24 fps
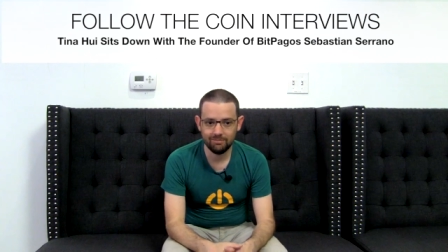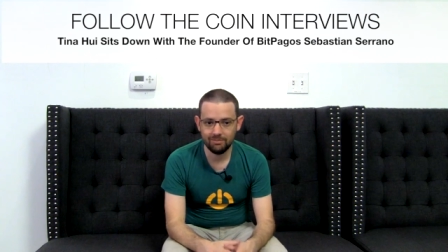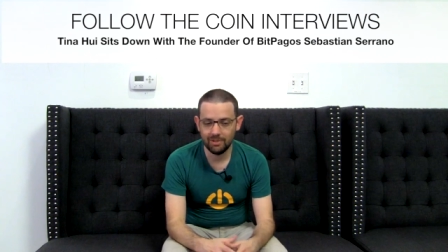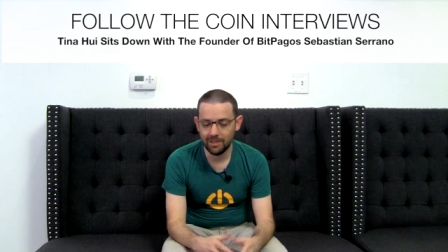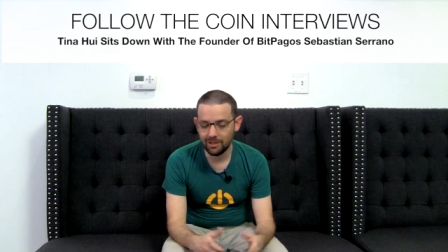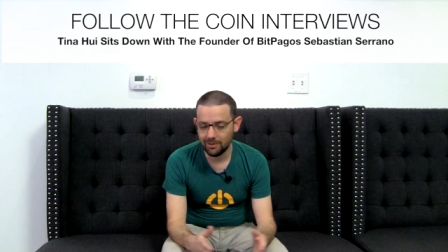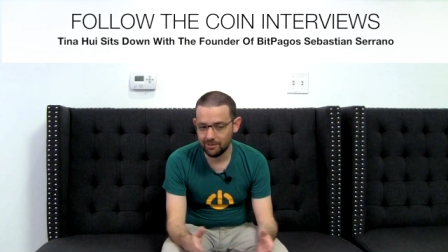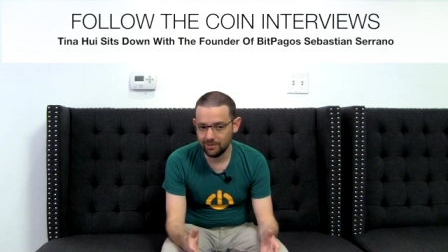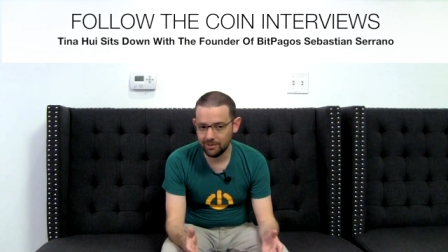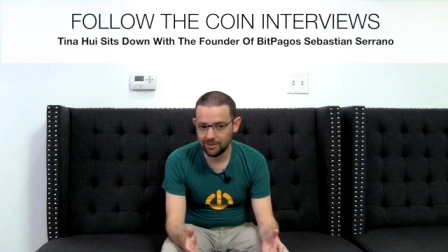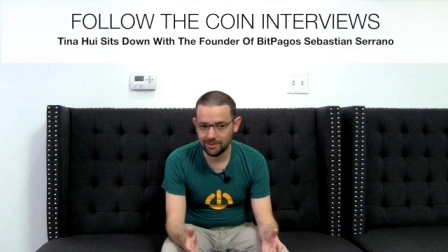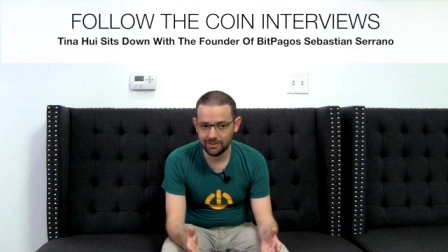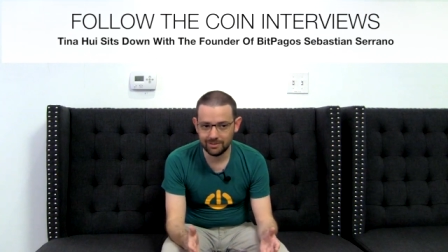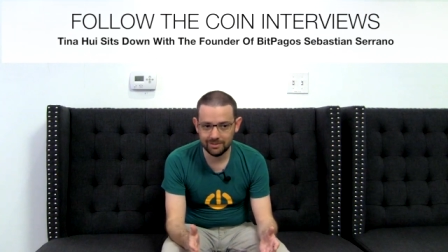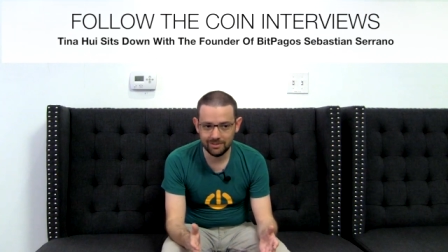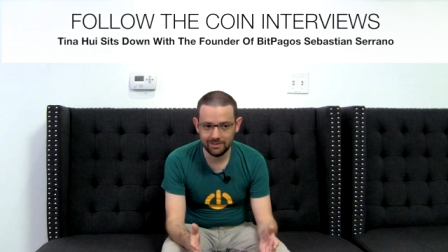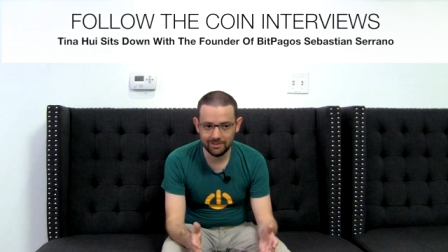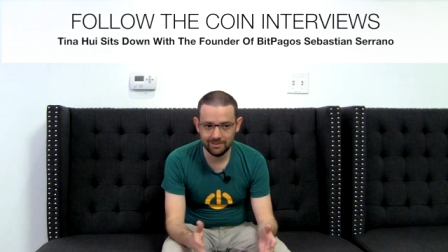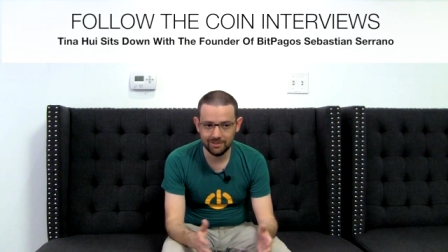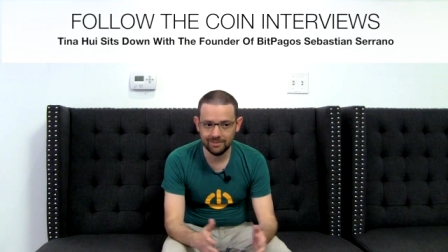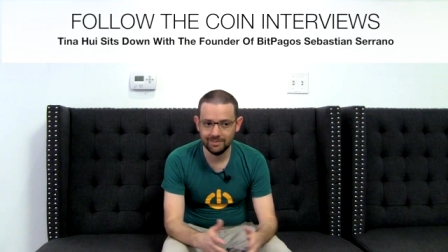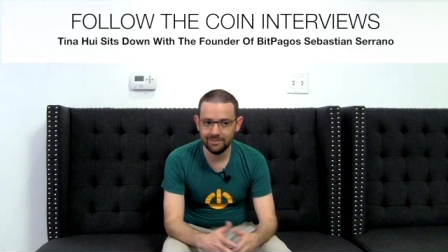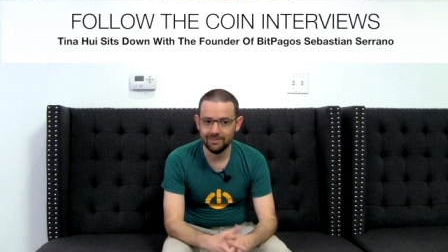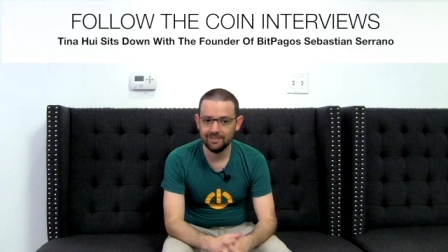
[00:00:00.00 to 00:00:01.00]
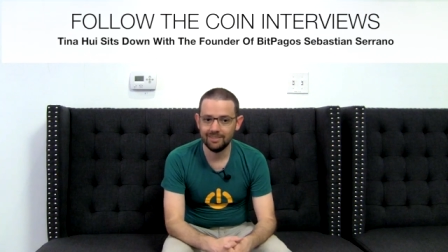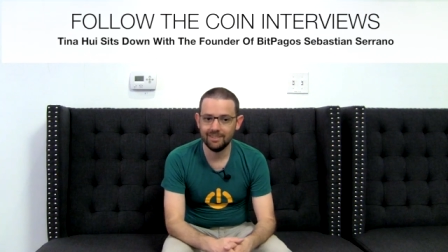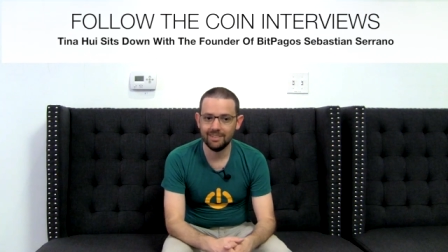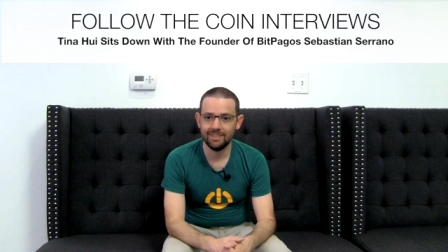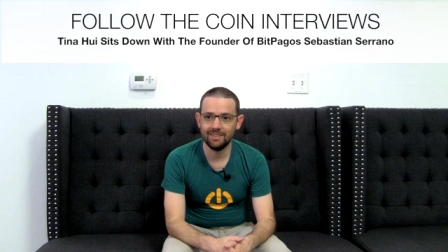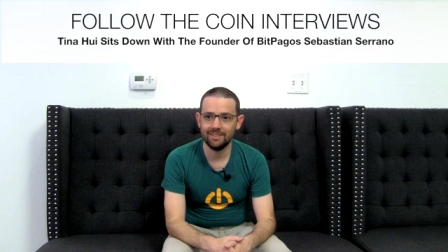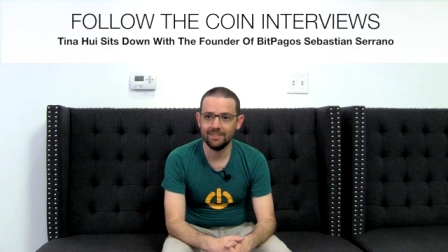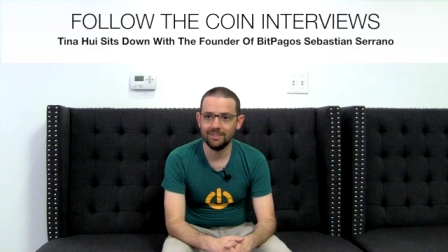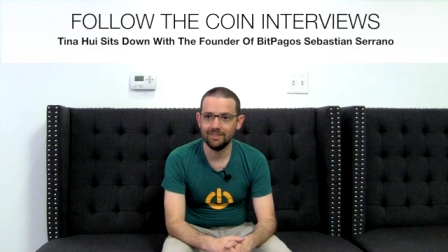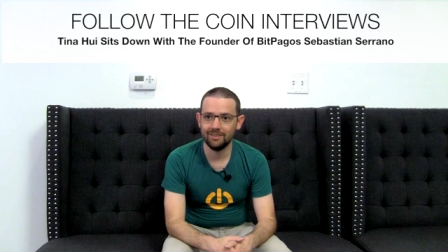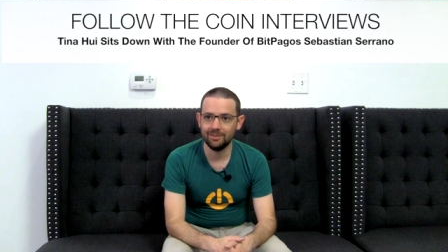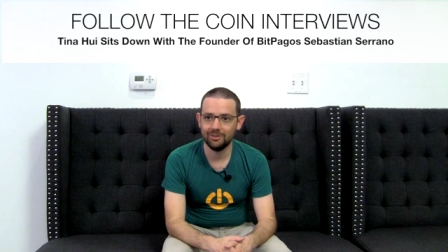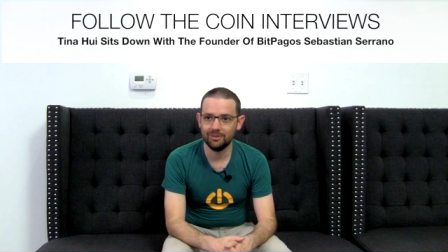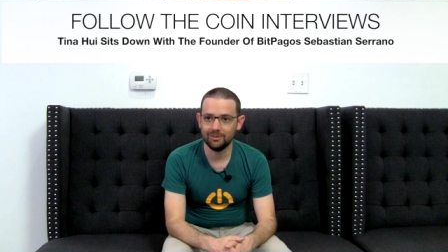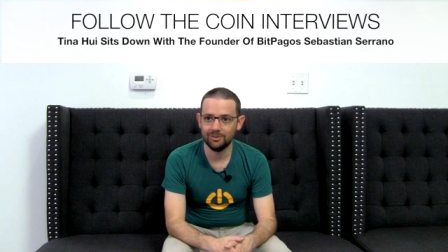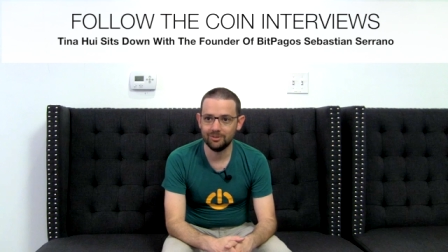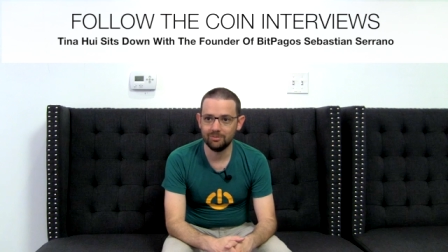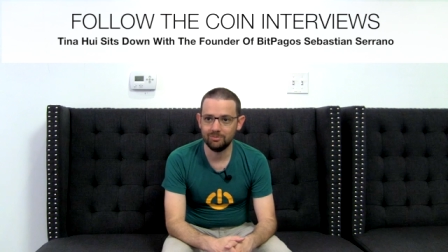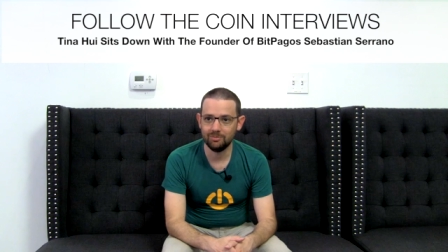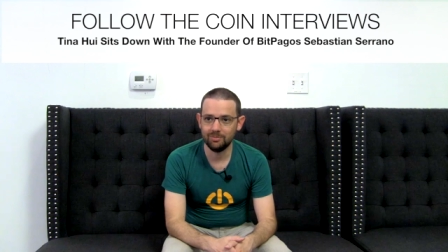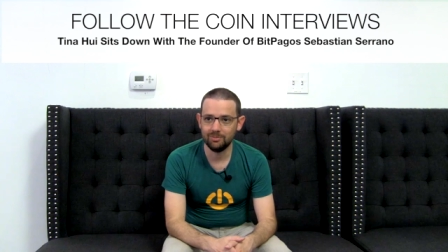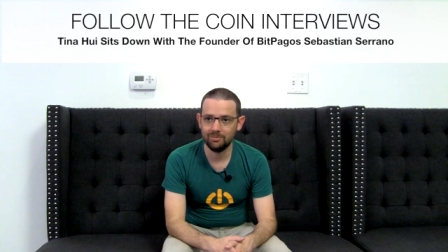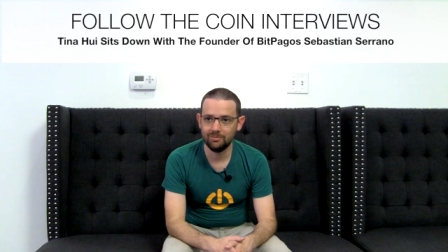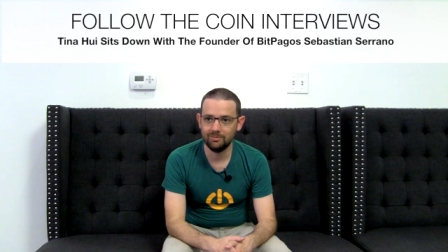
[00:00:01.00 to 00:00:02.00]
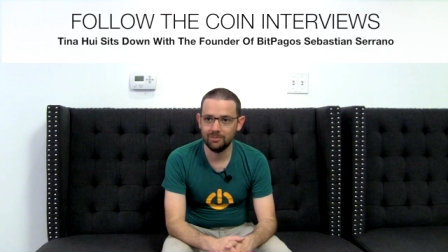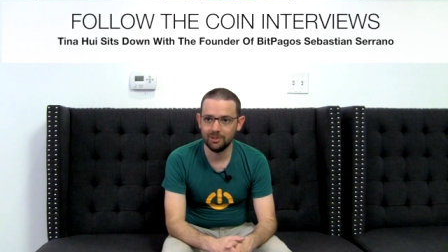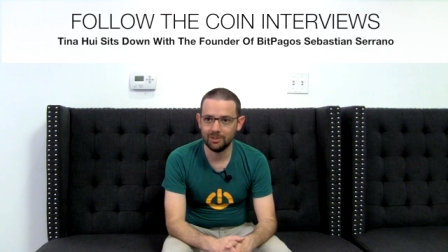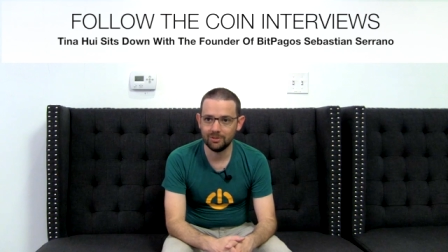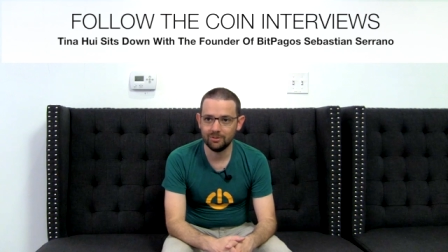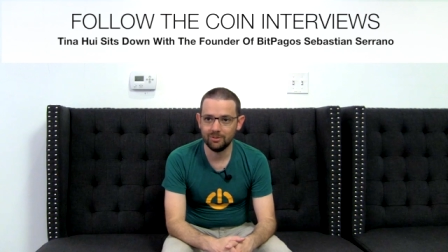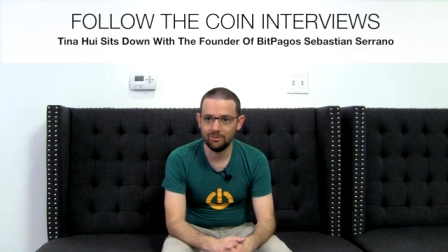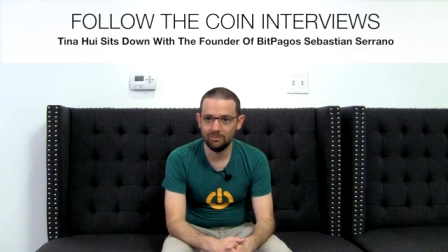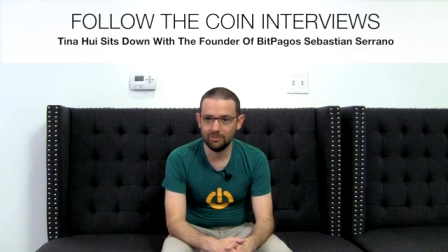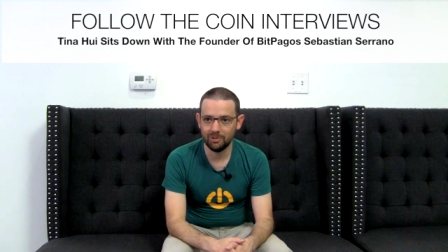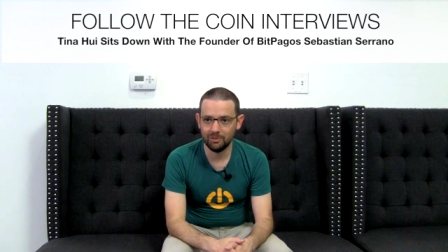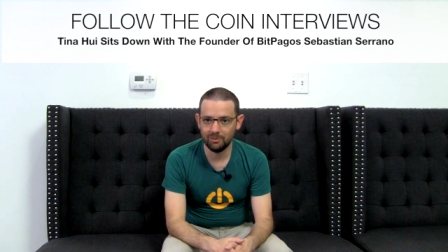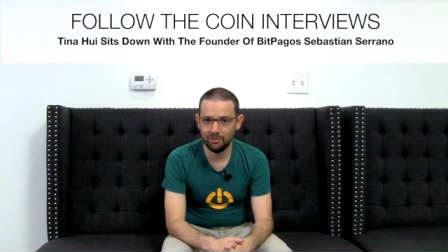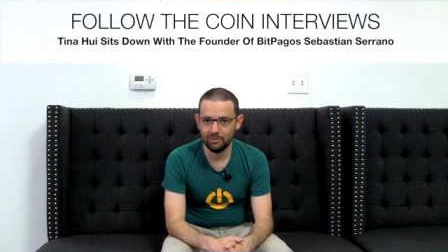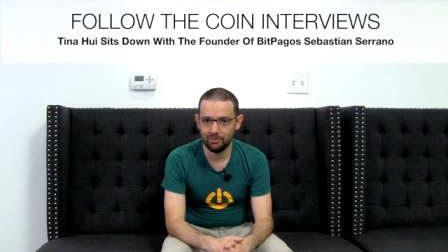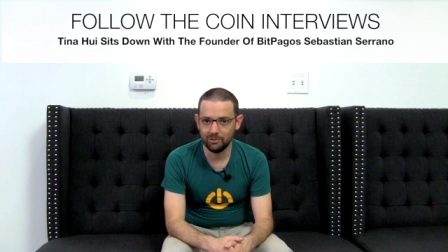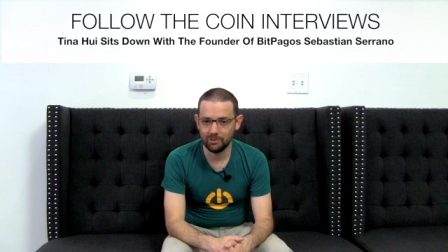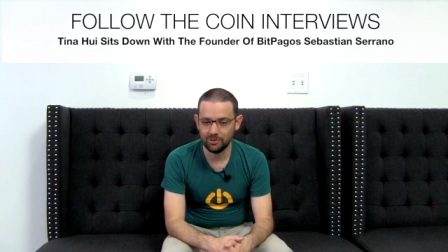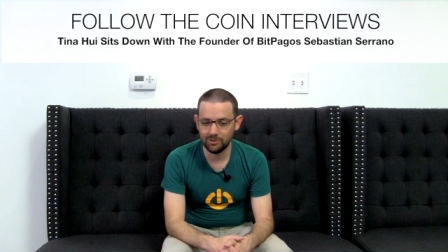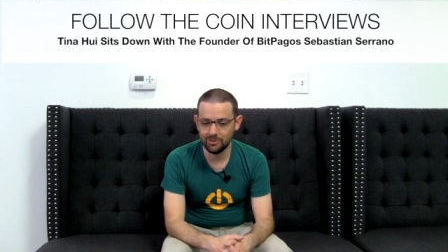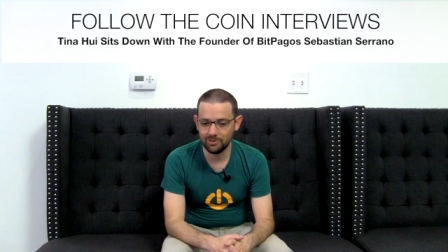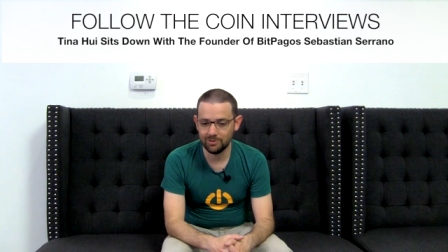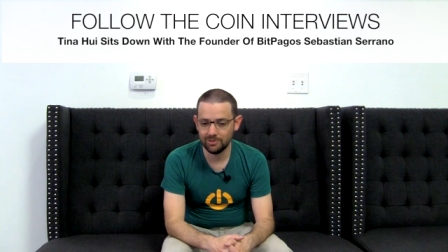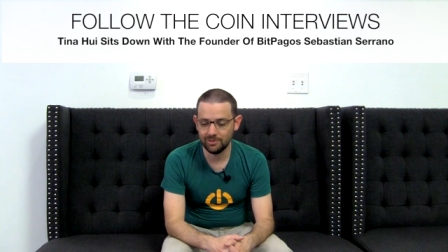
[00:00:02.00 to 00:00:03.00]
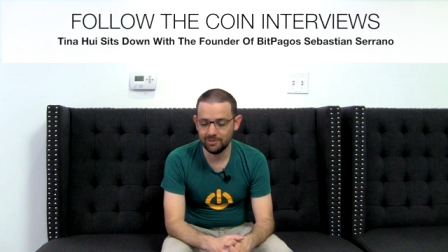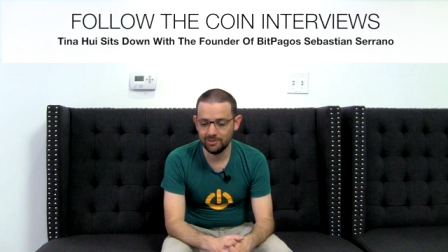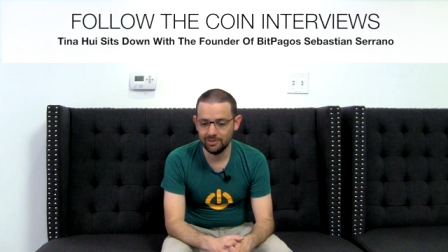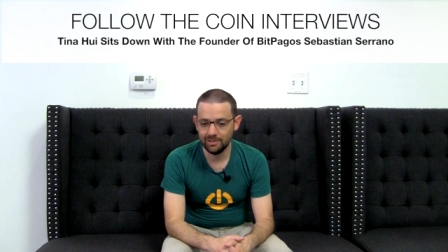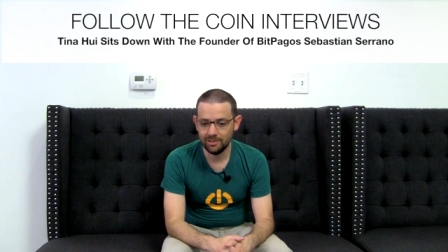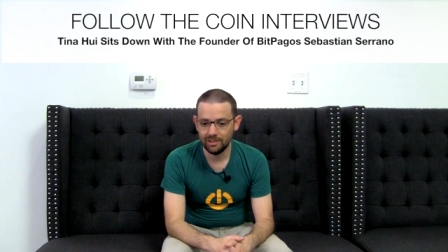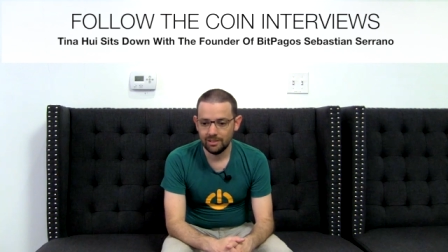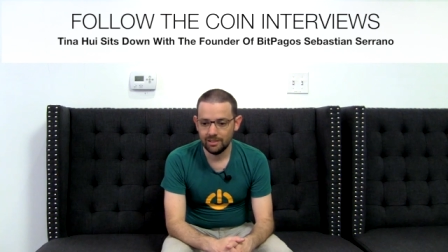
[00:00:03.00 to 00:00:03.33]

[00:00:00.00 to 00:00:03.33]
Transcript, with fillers: backwards to any other Bitcoin payment processor.